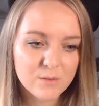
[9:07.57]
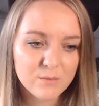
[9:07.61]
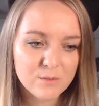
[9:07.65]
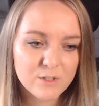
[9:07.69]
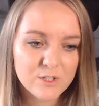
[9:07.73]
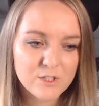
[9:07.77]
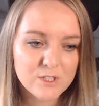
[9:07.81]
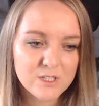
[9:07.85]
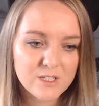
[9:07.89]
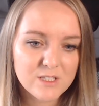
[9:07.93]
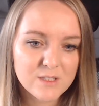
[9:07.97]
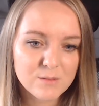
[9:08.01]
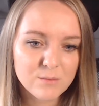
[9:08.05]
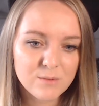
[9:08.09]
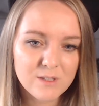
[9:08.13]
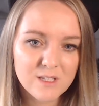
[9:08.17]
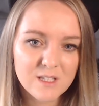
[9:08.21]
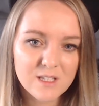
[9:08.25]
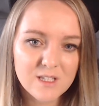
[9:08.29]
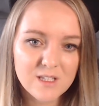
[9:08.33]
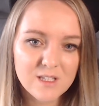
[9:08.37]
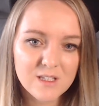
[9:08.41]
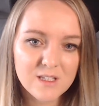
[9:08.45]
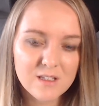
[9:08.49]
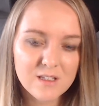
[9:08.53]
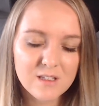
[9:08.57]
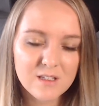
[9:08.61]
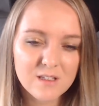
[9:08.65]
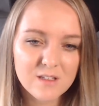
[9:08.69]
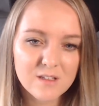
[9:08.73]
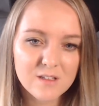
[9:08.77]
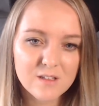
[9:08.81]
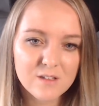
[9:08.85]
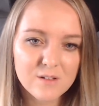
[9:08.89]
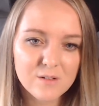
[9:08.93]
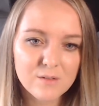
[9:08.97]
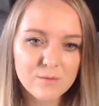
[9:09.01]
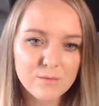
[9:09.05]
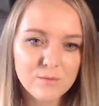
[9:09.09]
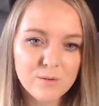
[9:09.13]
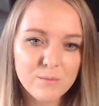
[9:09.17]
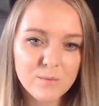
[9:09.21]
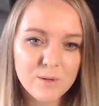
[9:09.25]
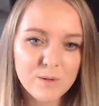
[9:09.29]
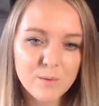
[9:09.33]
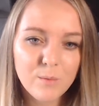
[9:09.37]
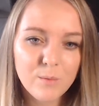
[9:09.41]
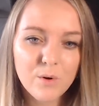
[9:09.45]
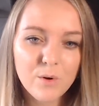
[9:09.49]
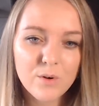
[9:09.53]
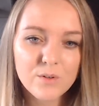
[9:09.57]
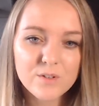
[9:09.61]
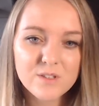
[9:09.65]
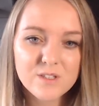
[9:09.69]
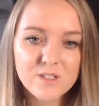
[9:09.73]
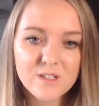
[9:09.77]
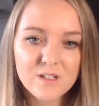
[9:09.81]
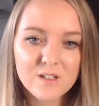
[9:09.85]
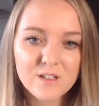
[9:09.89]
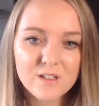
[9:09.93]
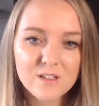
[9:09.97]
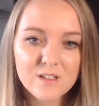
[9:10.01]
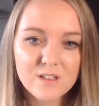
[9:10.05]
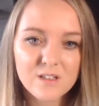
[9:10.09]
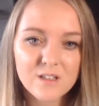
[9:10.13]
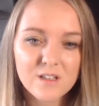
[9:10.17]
which is when we water